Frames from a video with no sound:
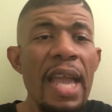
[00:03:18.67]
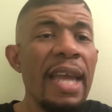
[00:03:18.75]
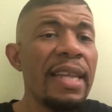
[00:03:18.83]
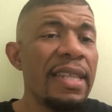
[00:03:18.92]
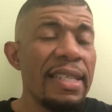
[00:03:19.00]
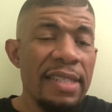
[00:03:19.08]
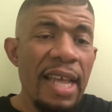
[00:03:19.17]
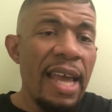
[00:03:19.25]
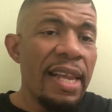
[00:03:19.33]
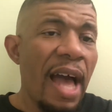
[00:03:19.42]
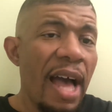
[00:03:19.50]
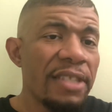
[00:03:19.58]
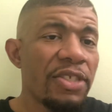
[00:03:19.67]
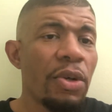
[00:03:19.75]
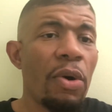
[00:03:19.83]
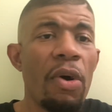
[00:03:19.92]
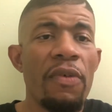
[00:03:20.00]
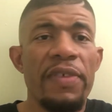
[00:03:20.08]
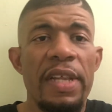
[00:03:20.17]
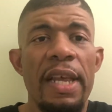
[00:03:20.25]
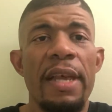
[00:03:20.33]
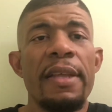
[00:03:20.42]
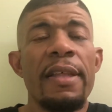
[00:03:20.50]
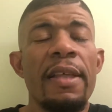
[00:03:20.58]
and he's the head honcho over
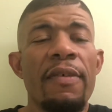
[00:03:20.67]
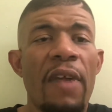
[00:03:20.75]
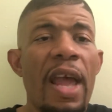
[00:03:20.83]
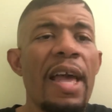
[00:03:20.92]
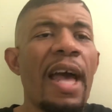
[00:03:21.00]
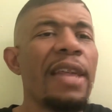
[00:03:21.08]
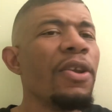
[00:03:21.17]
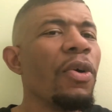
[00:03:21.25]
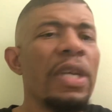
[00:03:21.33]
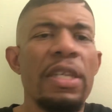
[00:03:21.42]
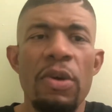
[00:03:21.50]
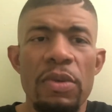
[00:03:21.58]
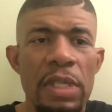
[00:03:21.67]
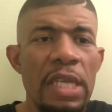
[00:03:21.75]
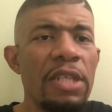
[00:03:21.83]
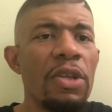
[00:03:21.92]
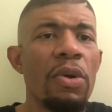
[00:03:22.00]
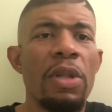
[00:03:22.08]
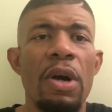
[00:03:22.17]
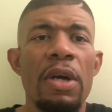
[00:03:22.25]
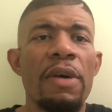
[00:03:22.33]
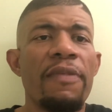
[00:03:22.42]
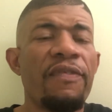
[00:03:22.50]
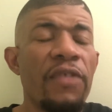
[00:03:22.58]
there, right? I know he no
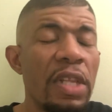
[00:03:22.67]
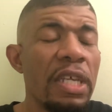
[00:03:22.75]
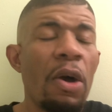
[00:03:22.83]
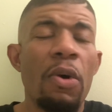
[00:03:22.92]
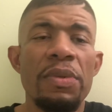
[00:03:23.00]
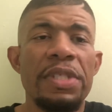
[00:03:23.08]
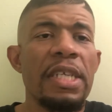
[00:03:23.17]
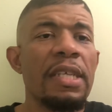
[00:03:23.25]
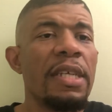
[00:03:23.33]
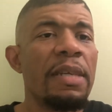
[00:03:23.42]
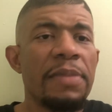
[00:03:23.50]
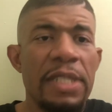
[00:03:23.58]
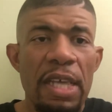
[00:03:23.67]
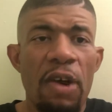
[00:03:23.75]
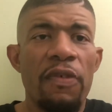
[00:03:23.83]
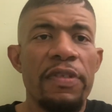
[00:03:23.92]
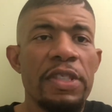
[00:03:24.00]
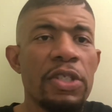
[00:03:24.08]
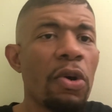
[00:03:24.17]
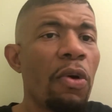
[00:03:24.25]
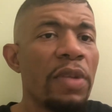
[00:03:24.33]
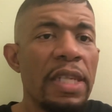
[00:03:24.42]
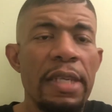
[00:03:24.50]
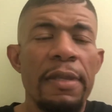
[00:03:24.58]
longer fully owns it himself
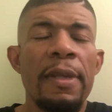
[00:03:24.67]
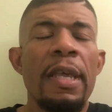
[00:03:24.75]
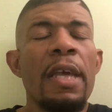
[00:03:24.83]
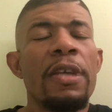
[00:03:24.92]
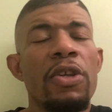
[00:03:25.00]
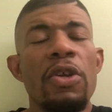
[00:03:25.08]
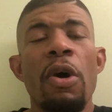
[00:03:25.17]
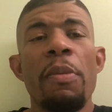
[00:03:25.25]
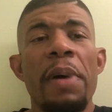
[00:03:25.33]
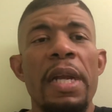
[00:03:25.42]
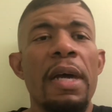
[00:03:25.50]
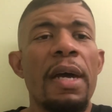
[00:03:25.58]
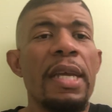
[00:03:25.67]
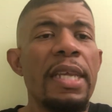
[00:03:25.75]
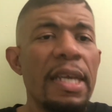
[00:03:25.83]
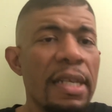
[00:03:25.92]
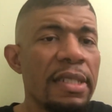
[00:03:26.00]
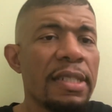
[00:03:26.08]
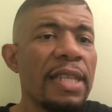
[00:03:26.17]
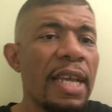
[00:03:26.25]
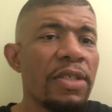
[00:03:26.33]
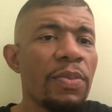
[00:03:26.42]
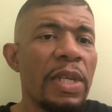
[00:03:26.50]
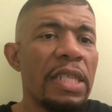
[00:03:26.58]
solely. You know, but he
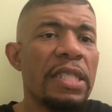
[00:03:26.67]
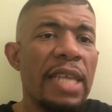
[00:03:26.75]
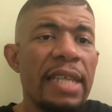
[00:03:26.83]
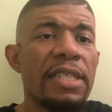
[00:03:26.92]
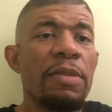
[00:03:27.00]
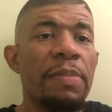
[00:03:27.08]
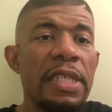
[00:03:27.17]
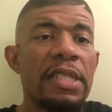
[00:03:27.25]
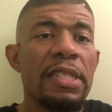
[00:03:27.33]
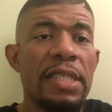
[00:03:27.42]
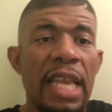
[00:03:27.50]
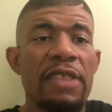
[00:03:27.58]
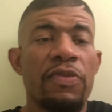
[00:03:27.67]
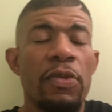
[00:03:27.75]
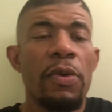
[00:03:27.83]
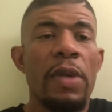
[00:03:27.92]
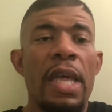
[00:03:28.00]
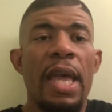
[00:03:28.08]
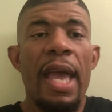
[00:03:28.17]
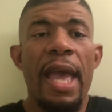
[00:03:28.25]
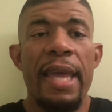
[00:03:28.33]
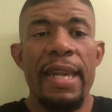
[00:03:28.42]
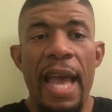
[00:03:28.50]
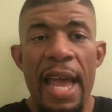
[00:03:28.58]
understands what it takes to be successful.
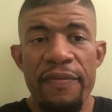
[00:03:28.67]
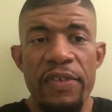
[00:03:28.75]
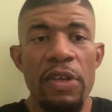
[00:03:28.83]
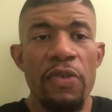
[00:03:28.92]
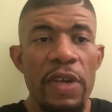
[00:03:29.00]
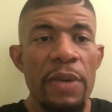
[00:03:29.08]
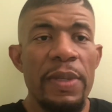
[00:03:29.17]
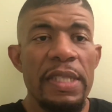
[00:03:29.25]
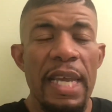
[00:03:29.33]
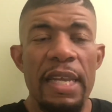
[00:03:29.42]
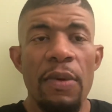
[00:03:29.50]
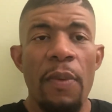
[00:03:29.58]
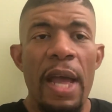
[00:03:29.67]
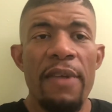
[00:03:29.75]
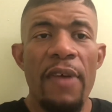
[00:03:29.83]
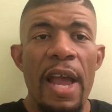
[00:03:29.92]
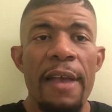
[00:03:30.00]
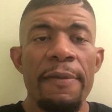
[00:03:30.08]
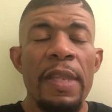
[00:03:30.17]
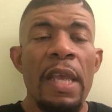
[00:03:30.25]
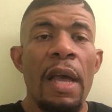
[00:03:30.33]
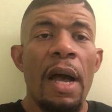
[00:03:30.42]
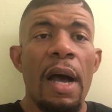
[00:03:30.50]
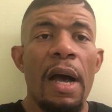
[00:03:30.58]
And I have to agree with Dana White, right?
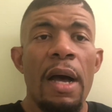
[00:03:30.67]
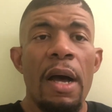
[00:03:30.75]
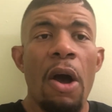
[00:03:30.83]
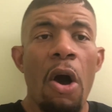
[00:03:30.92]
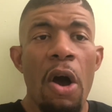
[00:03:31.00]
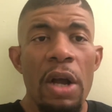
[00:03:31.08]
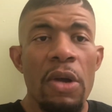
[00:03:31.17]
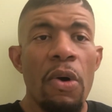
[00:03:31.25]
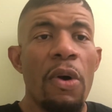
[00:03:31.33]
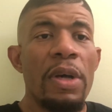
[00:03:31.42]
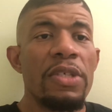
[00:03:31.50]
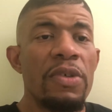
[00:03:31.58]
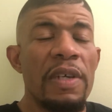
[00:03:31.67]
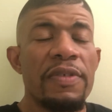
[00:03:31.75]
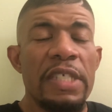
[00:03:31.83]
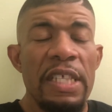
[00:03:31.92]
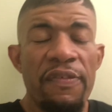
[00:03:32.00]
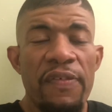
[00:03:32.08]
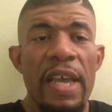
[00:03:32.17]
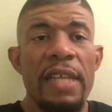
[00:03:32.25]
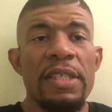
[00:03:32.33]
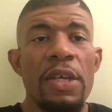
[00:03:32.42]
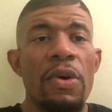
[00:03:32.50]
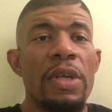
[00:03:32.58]
Hardcore UFC
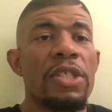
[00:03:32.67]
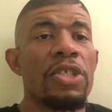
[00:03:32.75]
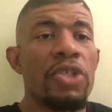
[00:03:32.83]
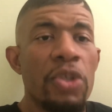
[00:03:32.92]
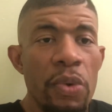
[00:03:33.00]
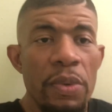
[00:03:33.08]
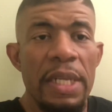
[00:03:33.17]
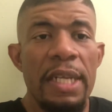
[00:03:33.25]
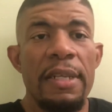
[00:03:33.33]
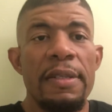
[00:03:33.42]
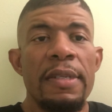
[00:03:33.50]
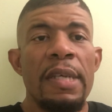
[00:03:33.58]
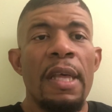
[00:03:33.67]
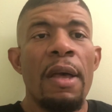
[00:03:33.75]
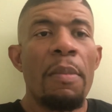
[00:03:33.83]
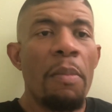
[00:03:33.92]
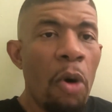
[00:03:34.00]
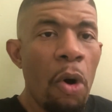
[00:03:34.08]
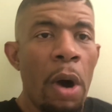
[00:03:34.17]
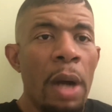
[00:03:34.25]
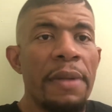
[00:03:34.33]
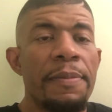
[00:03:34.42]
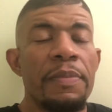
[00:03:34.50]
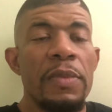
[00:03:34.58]
fans are going to tune in
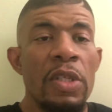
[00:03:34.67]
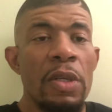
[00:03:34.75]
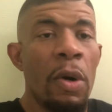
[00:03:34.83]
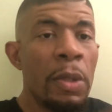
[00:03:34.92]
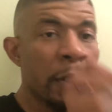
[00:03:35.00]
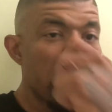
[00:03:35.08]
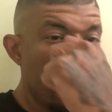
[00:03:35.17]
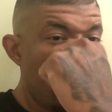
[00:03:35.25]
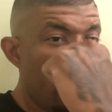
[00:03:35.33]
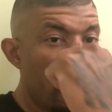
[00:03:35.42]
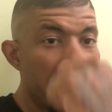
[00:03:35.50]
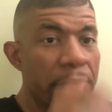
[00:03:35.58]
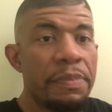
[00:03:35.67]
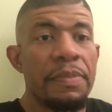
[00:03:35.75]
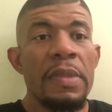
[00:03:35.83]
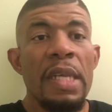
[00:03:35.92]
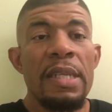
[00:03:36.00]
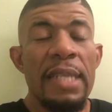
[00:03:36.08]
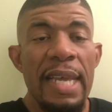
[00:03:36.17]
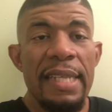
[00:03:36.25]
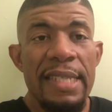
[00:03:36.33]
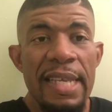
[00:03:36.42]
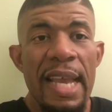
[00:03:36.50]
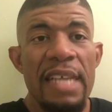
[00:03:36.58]
more, you know, to
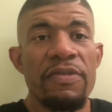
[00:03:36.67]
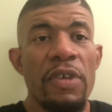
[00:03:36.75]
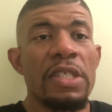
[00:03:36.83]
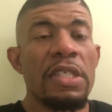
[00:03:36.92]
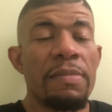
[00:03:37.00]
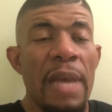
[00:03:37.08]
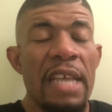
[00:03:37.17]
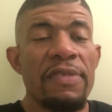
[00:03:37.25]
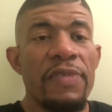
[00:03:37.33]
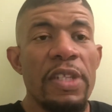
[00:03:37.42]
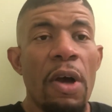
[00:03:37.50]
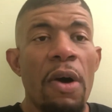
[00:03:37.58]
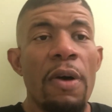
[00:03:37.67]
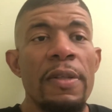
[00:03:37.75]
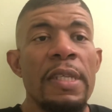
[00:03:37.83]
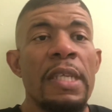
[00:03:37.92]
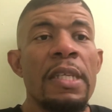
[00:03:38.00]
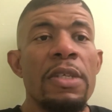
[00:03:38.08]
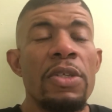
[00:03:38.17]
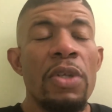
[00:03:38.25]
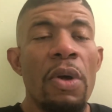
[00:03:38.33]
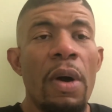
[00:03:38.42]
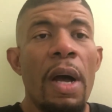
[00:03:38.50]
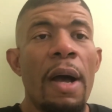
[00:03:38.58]
Nate Diaz versus Masvidal, you
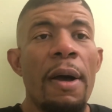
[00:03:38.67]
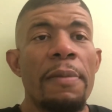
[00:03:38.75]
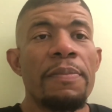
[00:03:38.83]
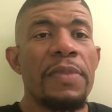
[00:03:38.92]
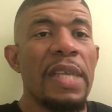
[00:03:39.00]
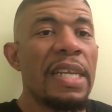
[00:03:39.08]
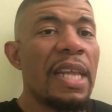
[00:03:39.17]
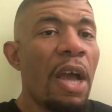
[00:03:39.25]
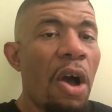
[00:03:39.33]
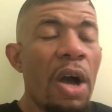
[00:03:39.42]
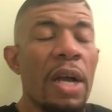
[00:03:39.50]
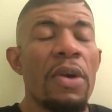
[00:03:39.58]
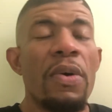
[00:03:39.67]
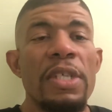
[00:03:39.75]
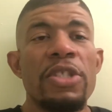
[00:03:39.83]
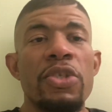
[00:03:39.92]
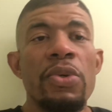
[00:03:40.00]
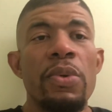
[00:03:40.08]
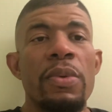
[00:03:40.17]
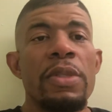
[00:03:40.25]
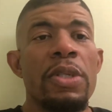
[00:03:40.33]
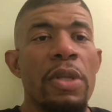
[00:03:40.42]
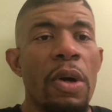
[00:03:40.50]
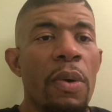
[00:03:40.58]
know, than they are going to,
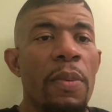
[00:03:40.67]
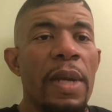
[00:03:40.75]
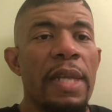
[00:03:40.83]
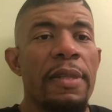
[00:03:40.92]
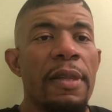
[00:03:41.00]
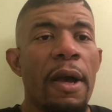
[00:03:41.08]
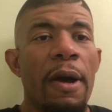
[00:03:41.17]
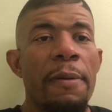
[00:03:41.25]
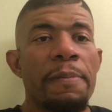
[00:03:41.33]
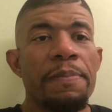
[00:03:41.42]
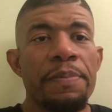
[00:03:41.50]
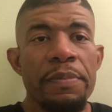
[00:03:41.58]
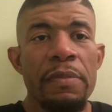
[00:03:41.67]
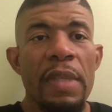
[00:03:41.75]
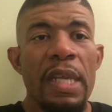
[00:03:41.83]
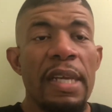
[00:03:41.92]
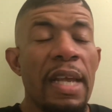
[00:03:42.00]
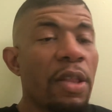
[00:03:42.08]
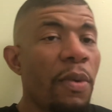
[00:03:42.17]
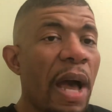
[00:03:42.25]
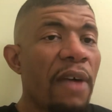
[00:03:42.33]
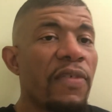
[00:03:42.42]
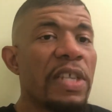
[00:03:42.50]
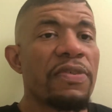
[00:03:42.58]
you know, with Canelo
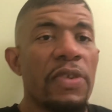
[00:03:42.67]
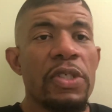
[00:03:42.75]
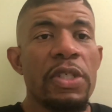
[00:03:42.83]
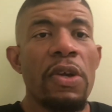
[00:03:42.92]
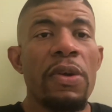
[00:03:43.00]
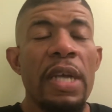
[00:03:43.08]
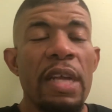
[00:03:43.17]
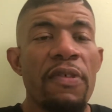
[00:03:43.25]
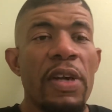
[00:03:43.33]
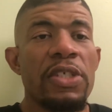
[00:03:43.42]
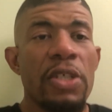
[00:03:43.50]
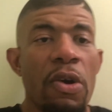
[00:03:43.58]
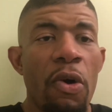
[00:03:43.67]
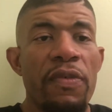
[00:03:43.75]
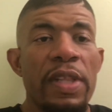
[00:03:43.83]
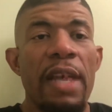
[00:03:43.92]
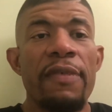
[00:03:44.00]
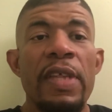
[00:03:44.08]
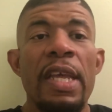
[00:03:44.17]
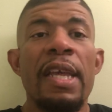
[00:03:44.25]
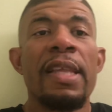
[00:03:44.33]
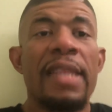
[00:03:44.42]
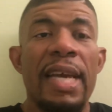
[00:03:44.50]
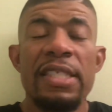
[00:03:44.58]
Alvarez versus Sergey Crusher Kovalev.
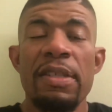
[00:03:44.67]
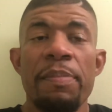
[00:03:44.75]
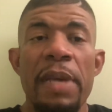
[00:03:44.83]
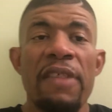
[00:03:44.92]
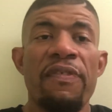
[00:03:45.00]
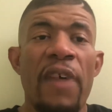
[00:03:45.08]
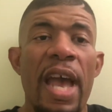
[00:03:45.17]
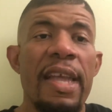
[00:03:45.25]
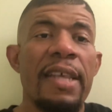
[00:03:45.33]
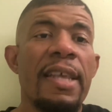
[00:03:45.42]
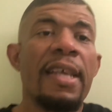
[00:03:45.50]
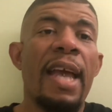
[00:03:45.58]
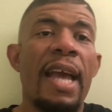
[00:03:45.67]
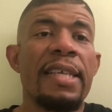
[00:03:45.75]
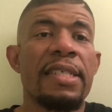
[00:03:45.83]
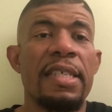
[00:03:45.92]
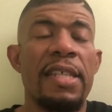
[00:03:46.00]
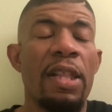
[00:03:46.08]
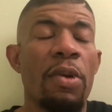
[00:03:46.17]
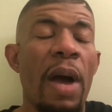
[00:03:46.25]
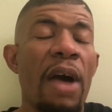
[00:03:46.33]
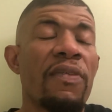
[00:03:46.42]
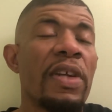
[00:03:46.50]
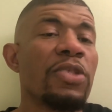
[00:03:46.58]
That's a big fight, as Canelo
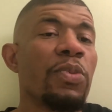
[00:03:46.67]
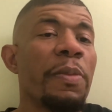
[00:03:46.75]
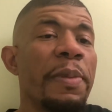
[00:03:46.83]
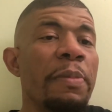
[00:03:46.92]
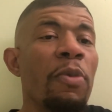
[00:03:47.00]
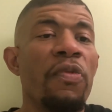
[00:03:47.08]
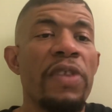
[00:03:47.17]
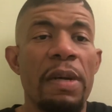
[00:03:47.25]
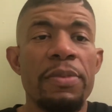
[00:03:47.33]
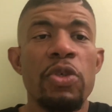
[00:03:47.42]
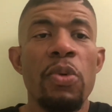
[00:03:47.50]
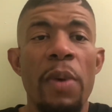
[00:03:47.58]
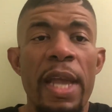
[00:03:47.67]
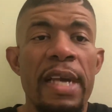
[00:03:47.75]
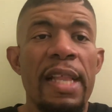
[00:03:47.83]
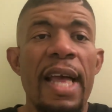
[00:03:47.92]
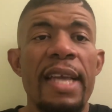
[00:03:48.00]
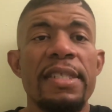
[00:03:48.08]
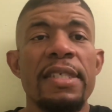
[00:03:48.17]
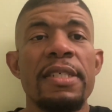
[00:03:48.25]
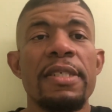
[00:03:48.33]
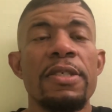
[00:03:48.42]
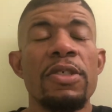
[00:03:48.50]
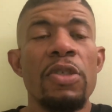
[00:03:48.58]
Alvarez will be moving up two weight
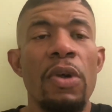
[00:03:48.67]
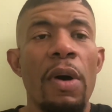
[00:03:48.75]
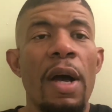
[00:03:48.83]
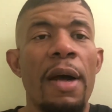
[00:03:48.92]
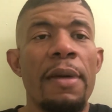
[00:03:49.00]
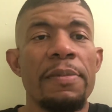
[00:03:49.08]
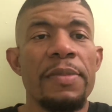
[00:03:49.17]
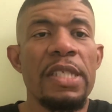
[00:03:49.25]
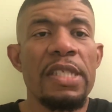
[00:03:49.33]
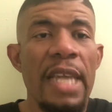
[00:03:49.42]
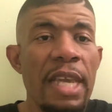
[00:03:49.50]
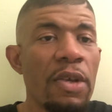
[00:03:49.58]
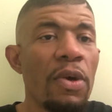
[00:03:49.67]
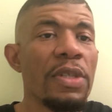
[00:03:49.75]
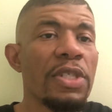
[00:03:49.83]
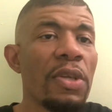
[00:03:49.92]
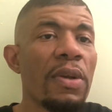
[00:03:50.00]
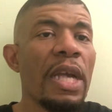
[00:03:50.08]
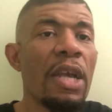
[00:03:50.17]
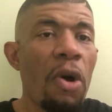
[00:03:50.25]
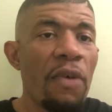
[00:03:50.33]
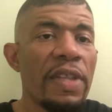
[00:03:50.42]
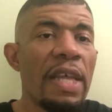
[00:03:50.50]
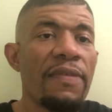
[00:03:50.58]
classes, you know, to take on Sergey
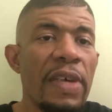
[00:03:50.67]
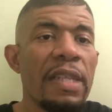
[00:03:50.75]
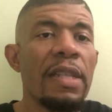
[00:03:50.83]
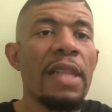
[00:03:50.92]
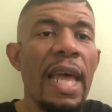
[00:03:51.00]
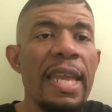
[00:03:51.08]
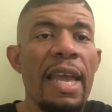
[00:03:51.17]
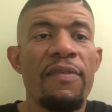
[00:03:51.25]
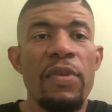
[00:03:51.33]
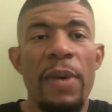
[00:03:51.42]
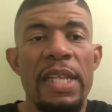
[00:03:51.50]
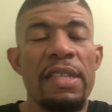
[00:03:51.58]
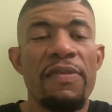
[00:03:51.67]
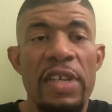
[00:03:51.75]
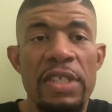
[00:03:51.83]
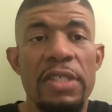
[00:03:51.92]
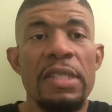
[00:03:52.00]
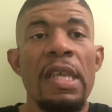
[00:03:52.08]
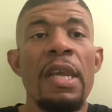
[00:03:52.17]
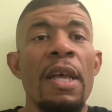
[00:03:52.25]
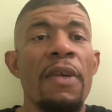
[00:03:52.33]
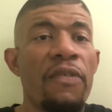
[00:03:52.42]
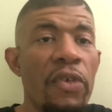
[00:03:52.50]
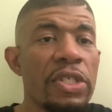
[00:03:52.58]
Kovalev at the light heavyweight division
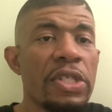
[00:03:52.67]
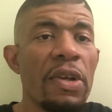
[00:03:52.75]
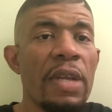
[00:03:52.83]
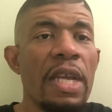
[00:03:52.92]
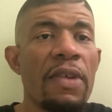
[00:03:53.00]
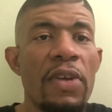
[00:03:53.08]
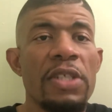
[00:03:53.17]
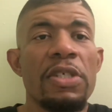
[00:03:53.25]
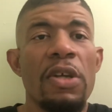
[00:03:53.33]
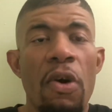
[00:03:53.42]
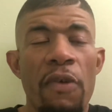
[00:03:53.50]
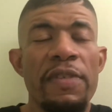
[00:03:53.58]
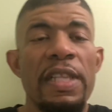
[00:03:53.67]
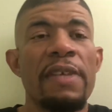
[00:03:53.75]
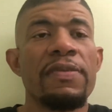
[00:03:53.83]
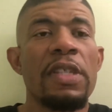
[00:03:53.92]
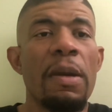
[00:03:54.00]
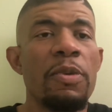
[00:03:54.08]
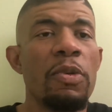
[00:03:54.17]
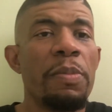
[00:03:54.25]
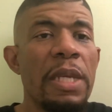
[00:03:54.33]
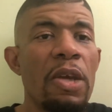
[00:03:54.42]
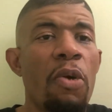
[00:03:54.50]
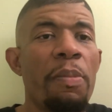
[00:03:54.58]
for Sergey Crusher Kovalev's
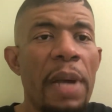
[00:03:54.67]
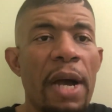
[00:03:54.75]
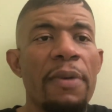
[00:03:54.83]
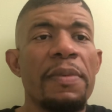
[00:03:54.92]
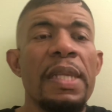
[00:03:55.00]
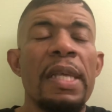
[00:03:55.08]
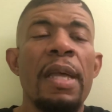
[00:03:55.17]
WBO belt.